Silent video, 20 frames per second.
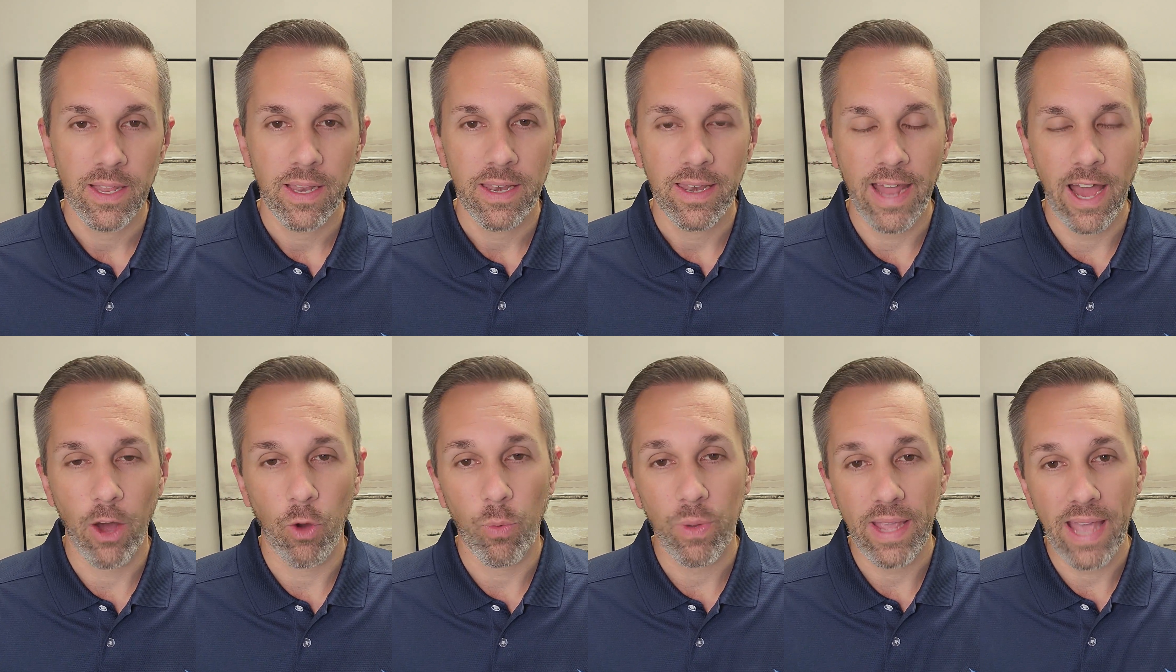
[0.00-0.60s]

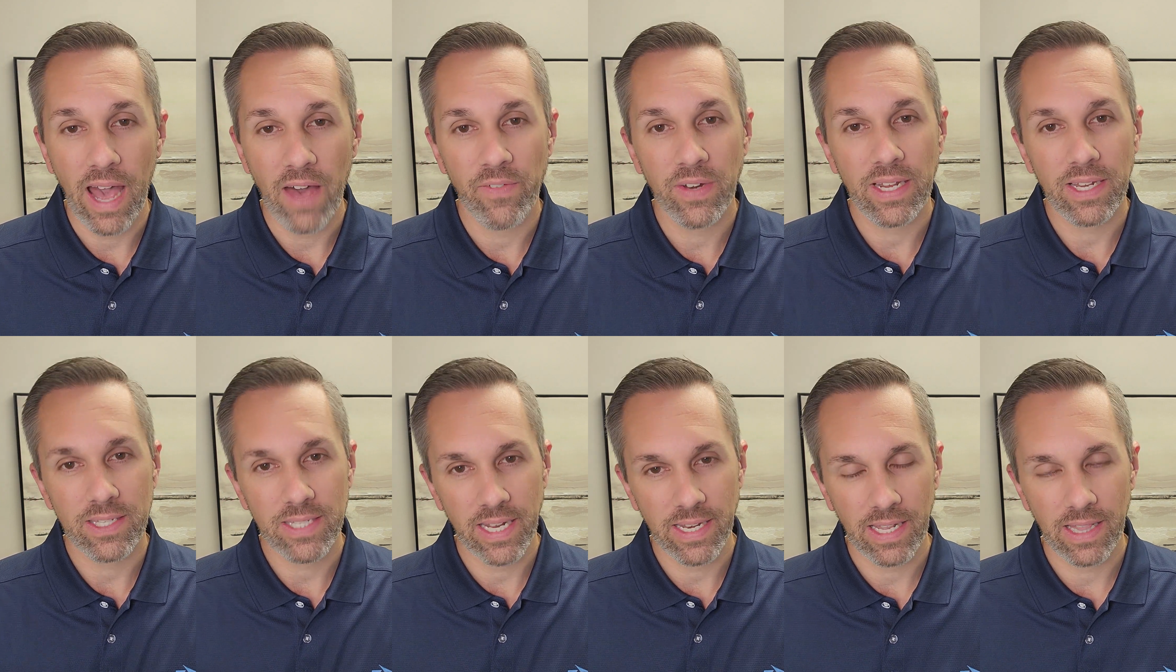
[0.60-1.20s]
Now, we have an
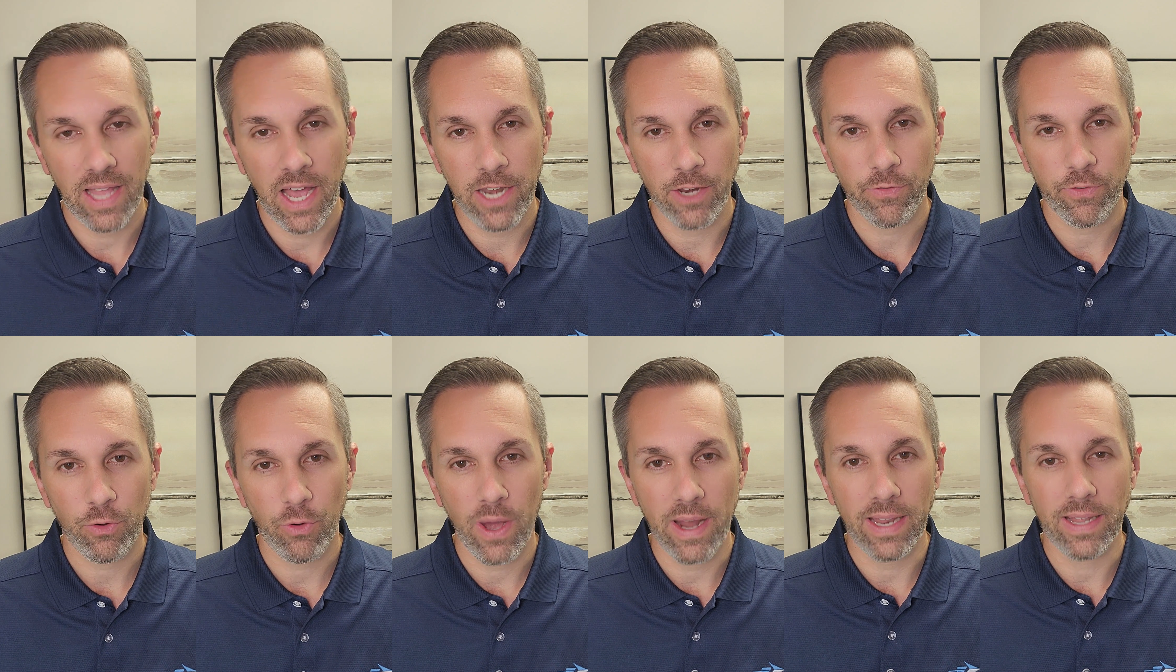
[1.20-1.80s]
extended line of
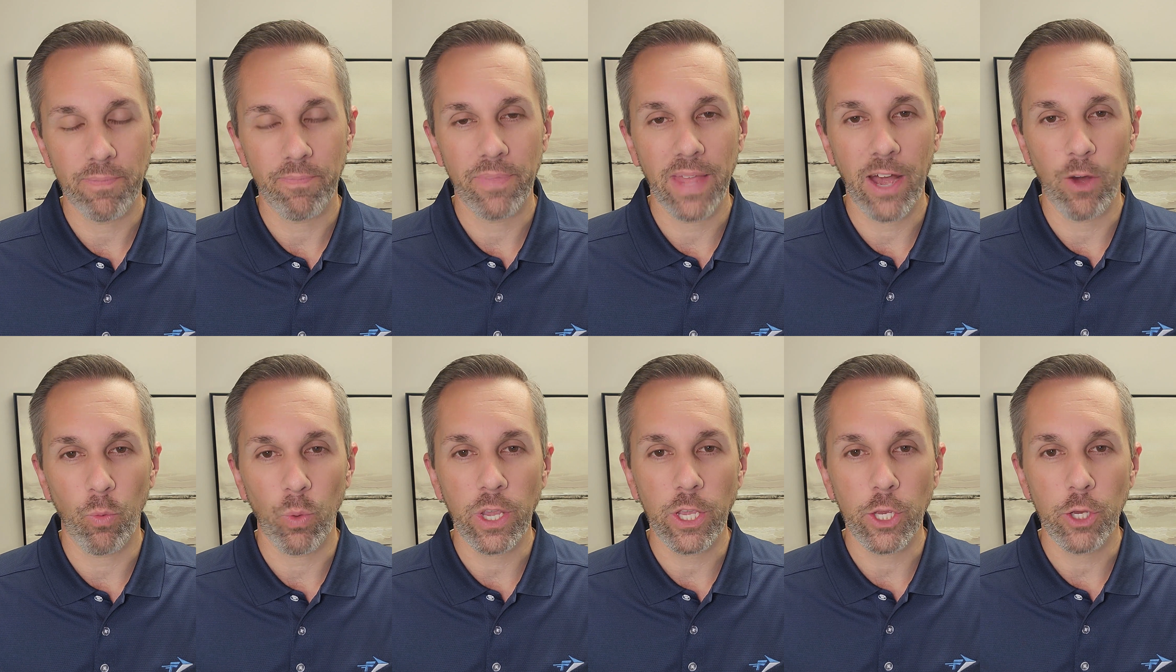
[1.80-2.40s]
credit that
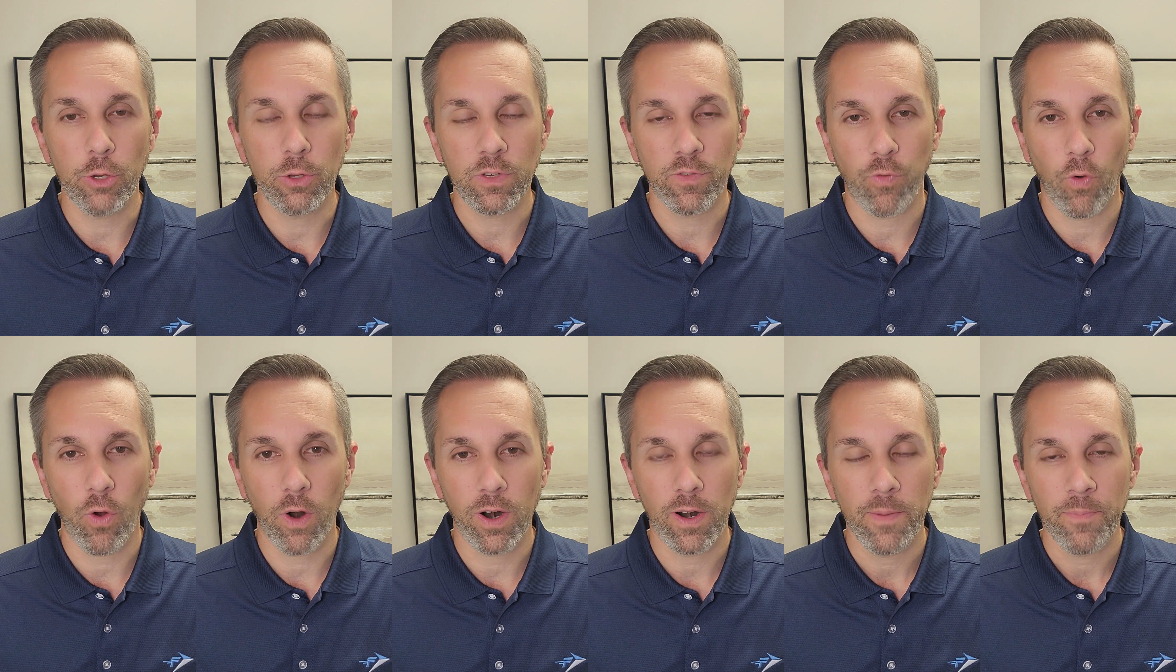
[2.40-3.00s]
we use
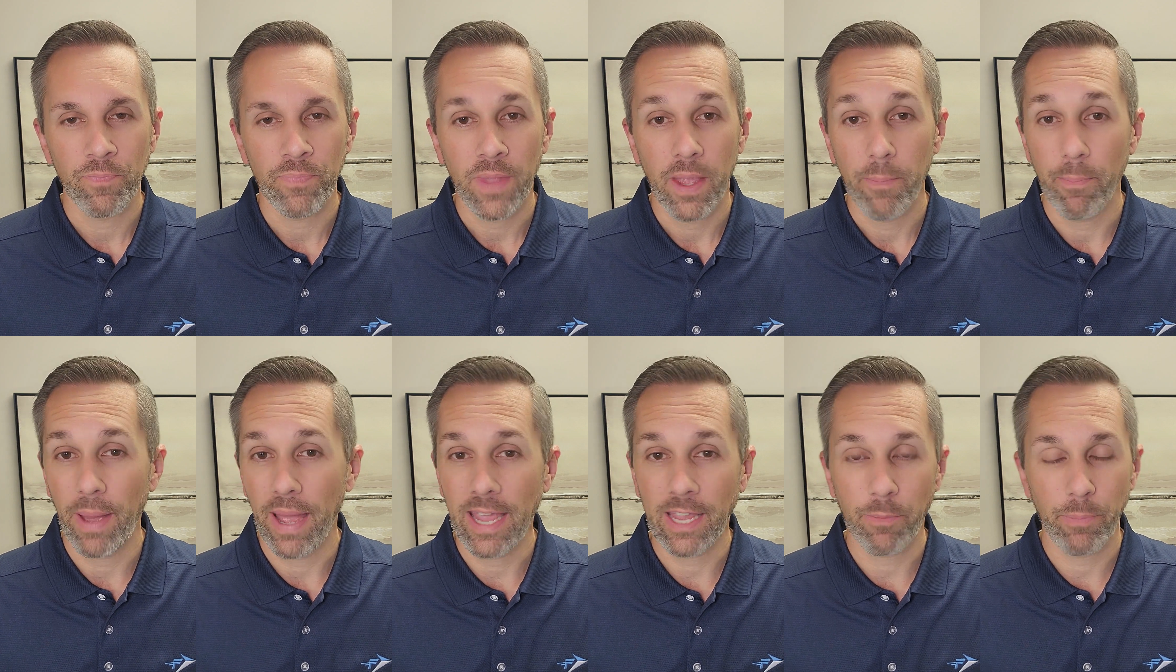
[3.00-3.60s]
for
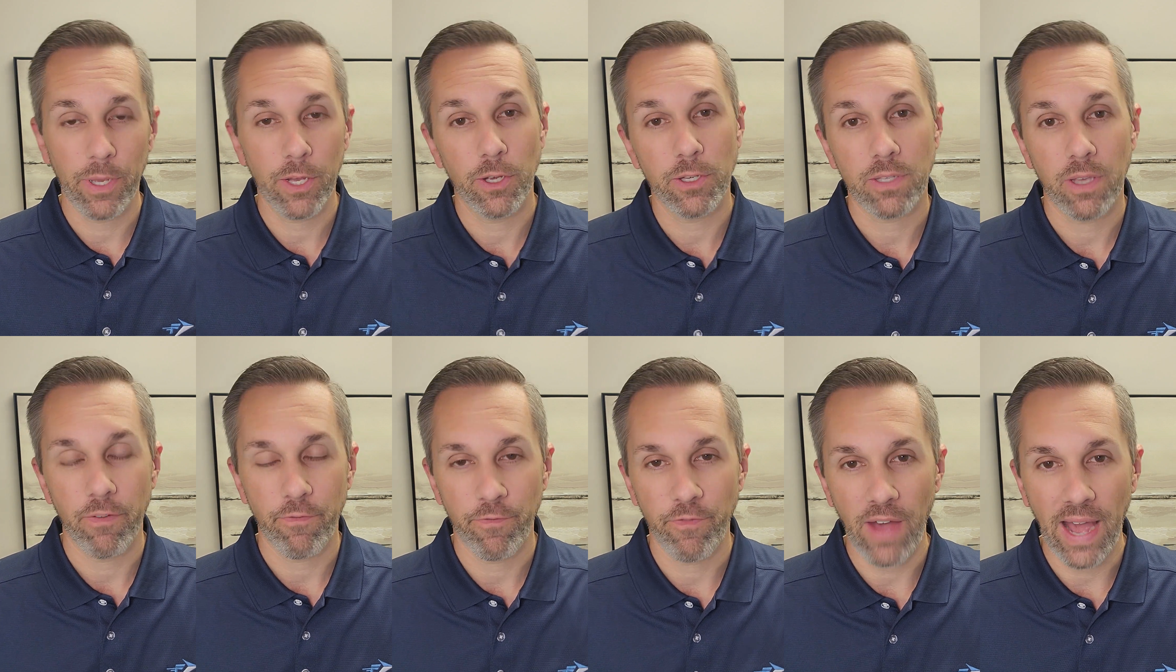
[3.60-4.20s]
paying bills
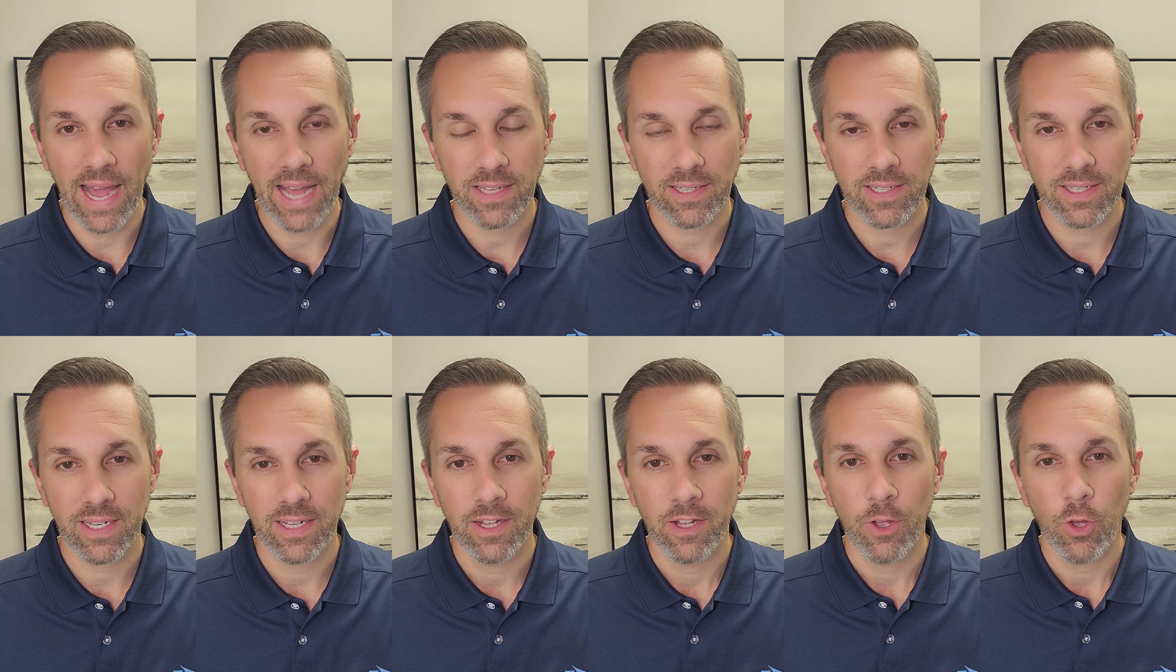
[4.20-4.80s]

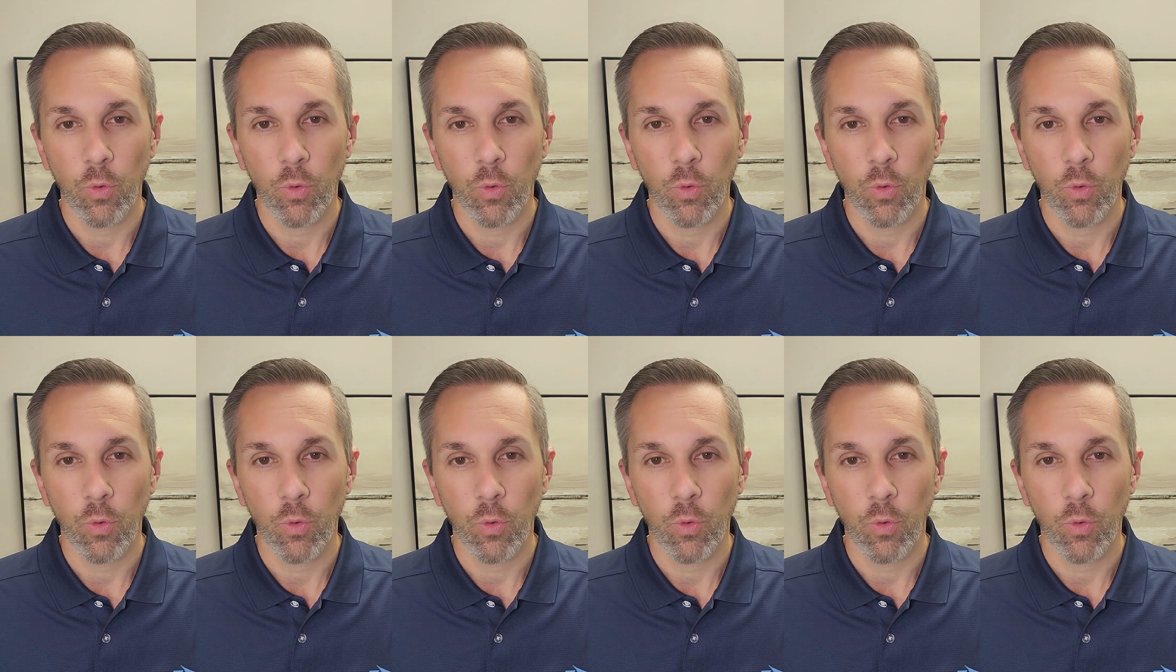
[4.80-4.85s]
fast.